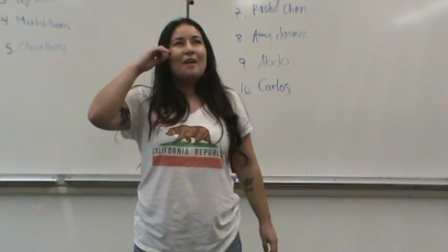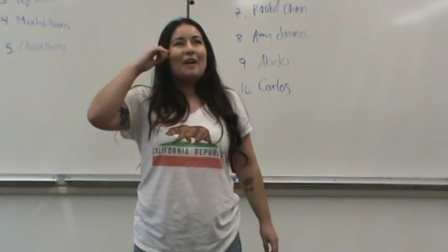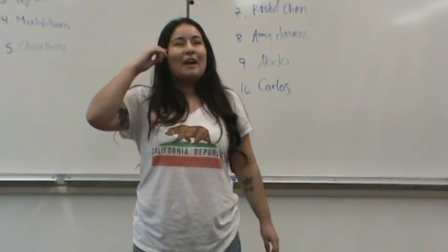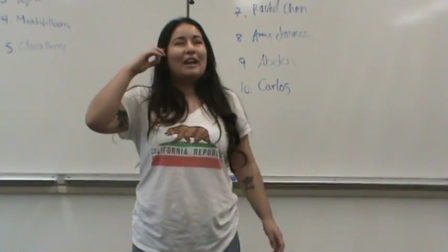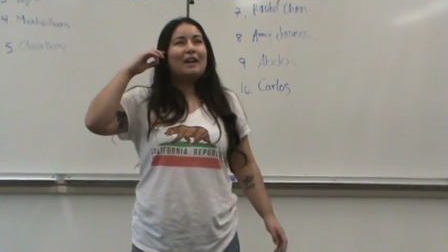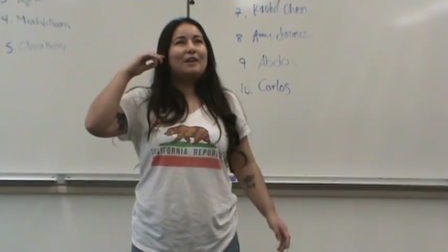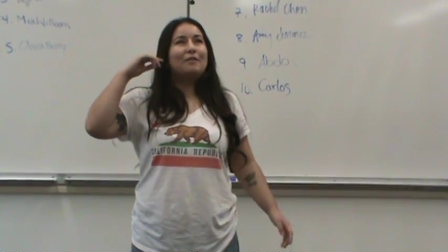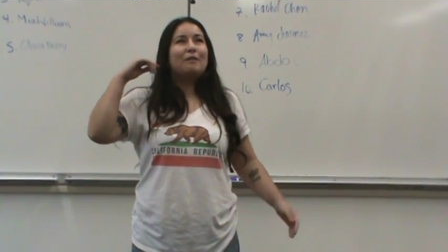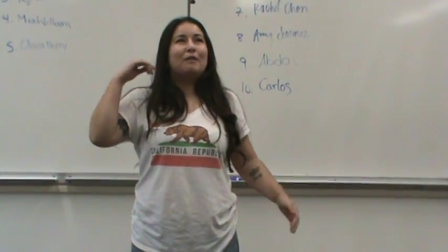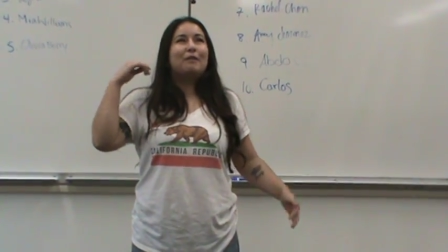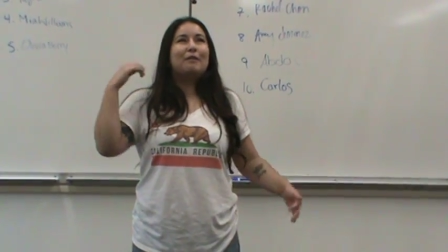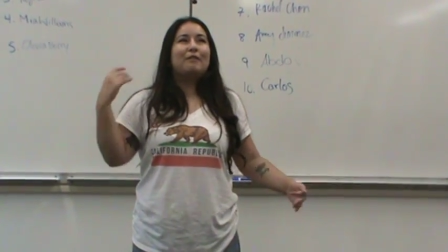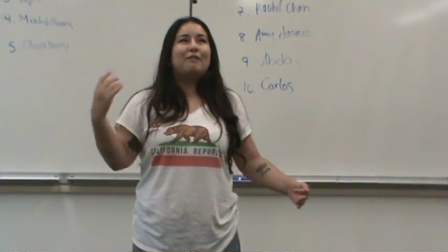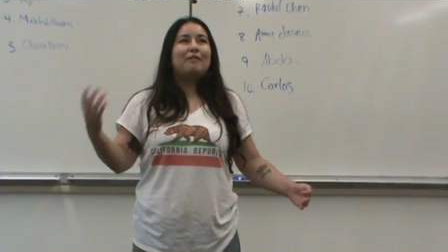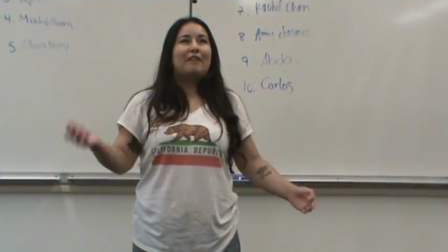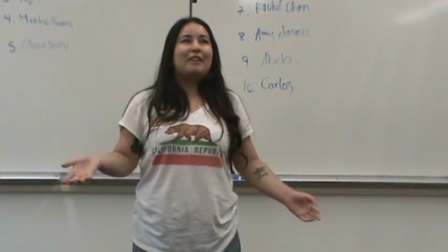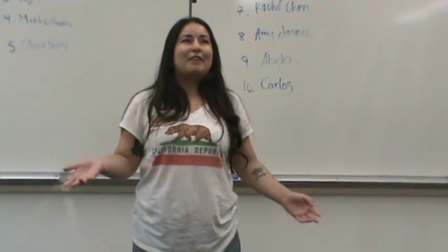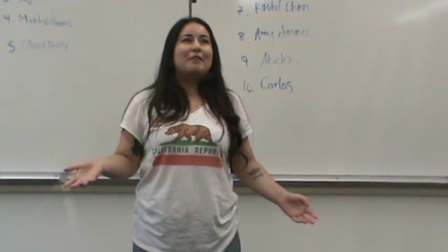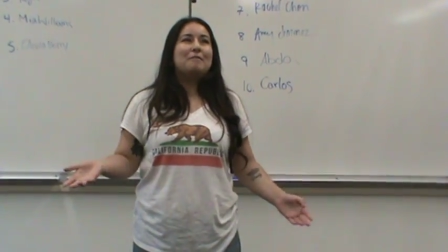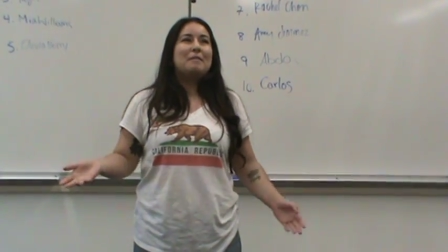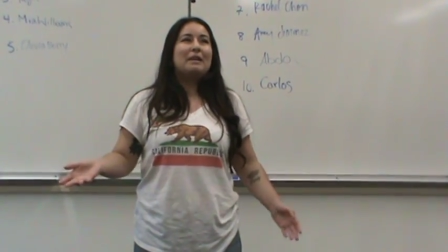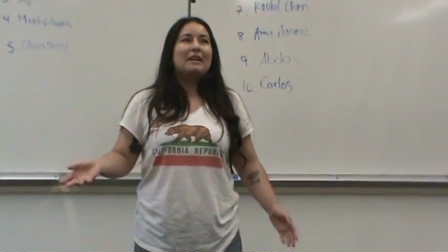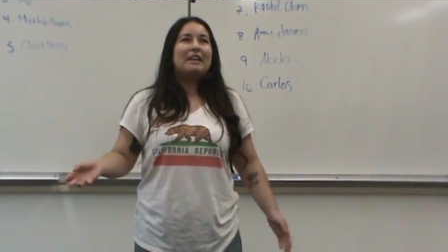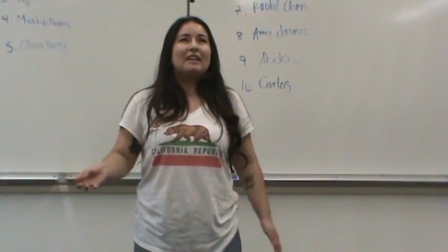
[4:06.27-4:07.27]
Anyway, we
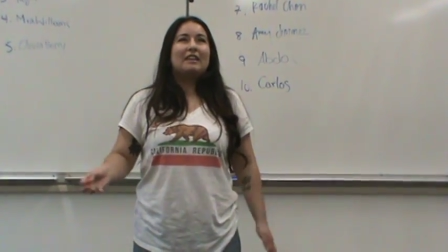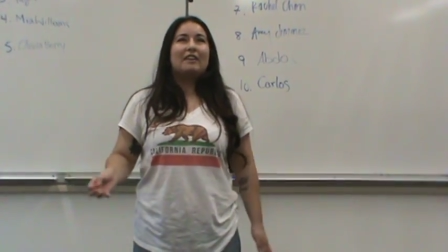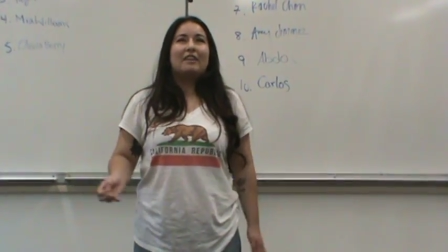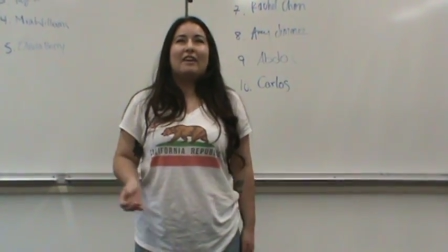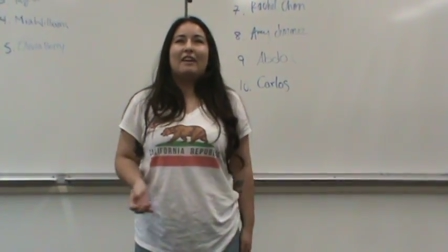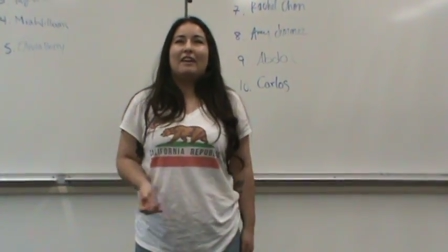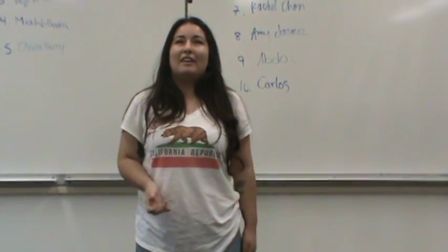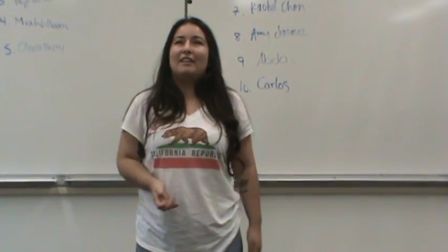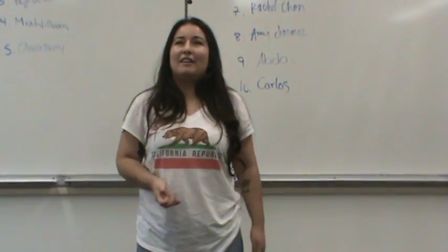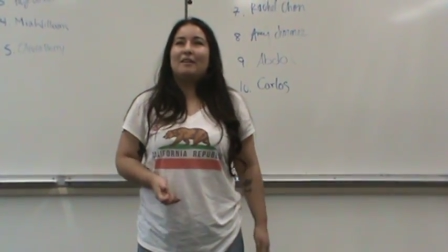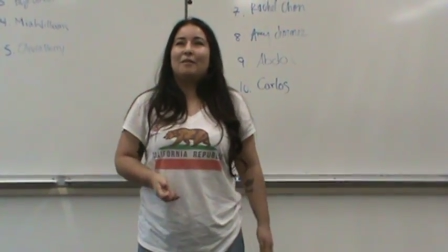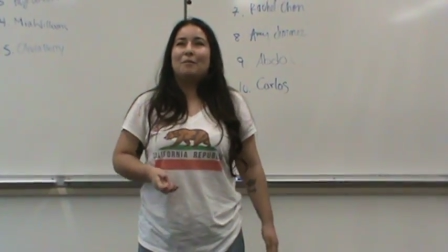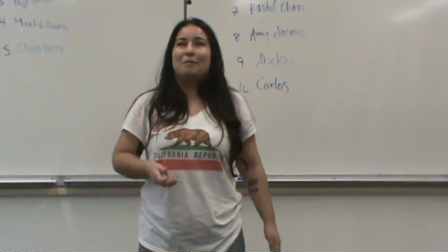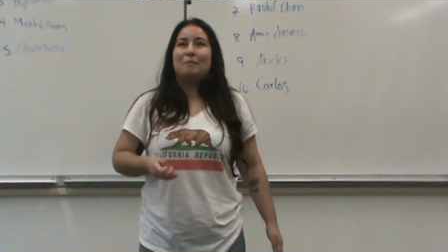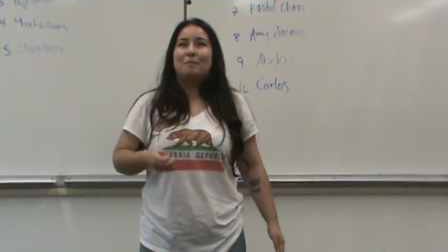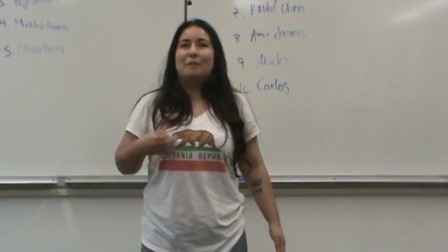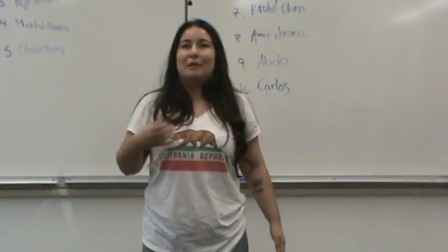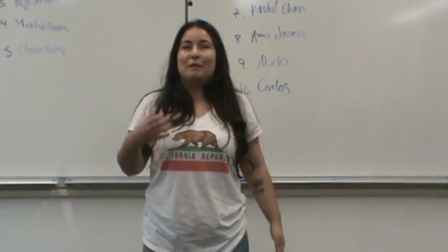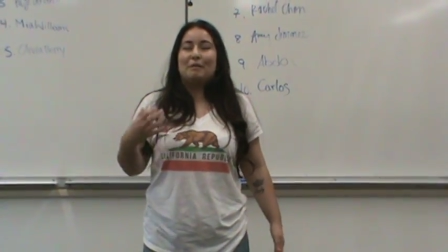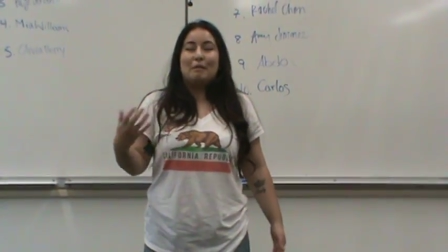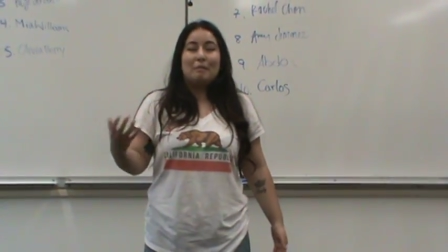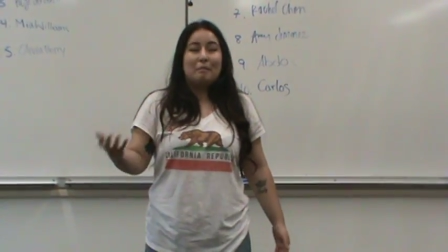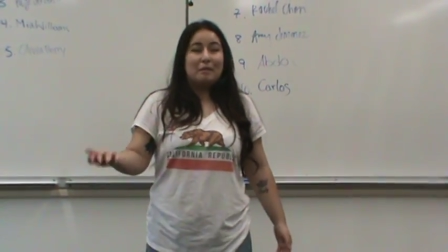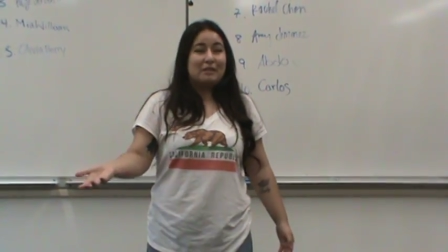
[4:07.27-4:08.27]
finally make it on, and
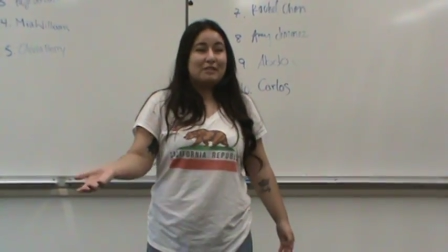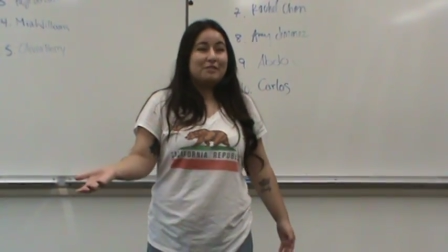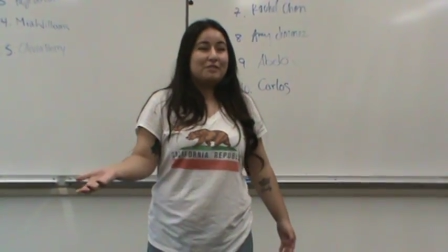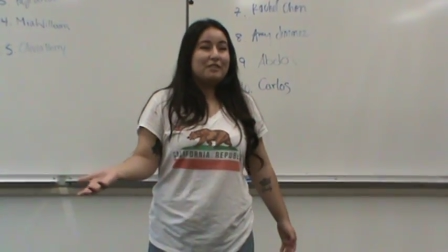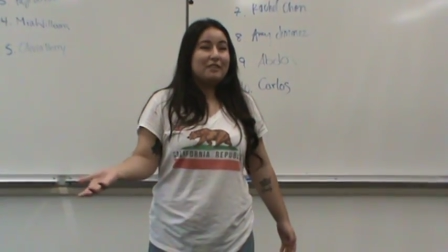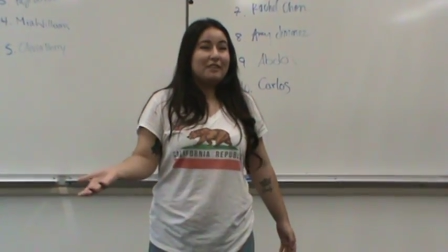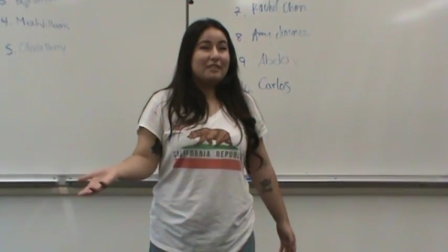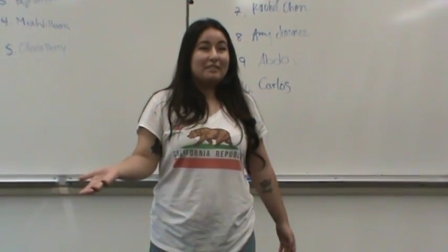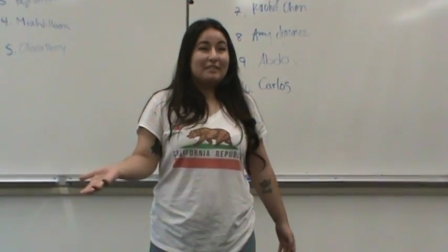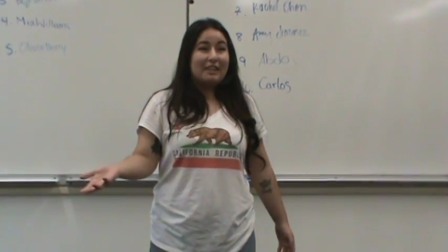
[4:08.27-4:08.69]
me and my best friend are